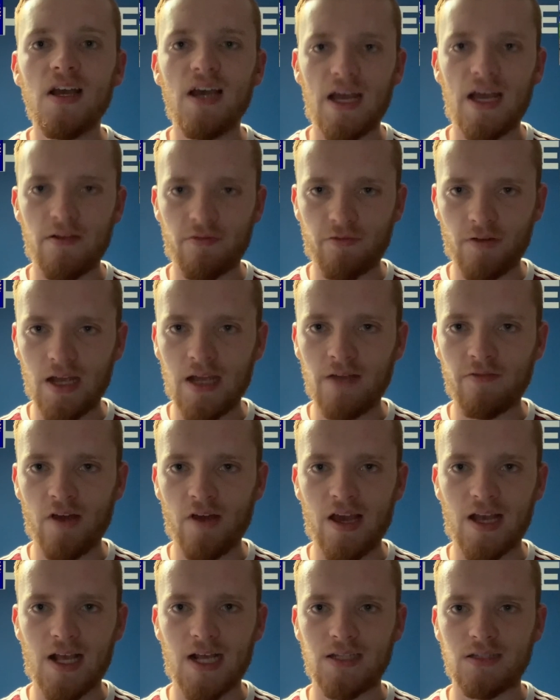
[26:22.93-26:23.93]
a favour
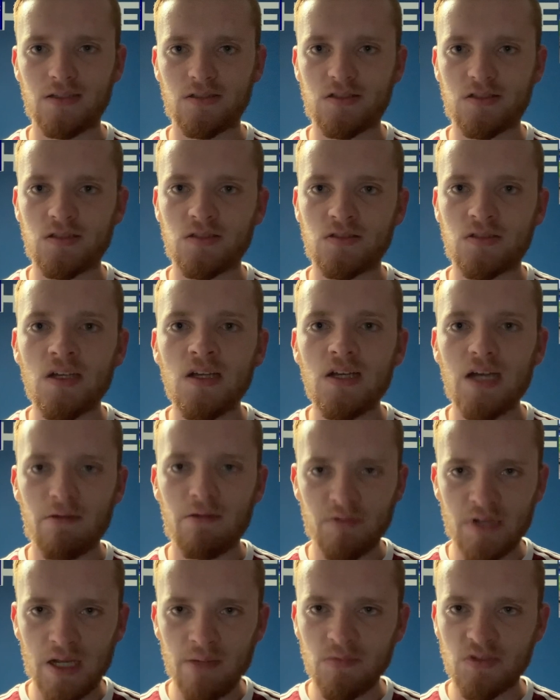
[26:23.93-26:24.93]
against
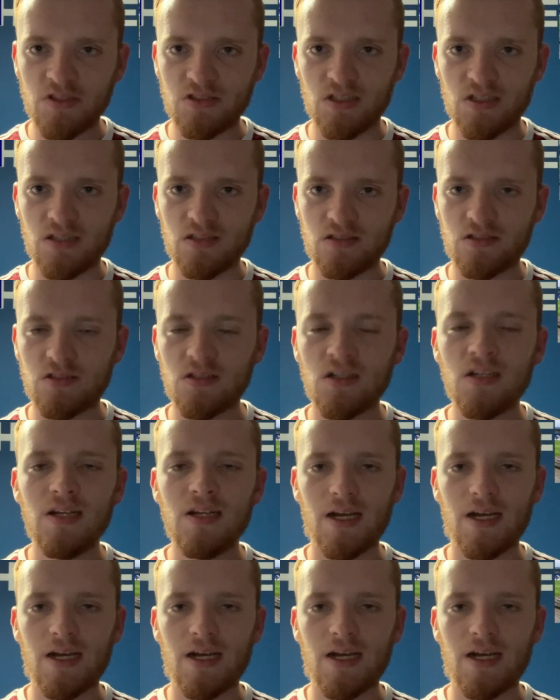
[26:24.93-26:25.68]
our nemesis.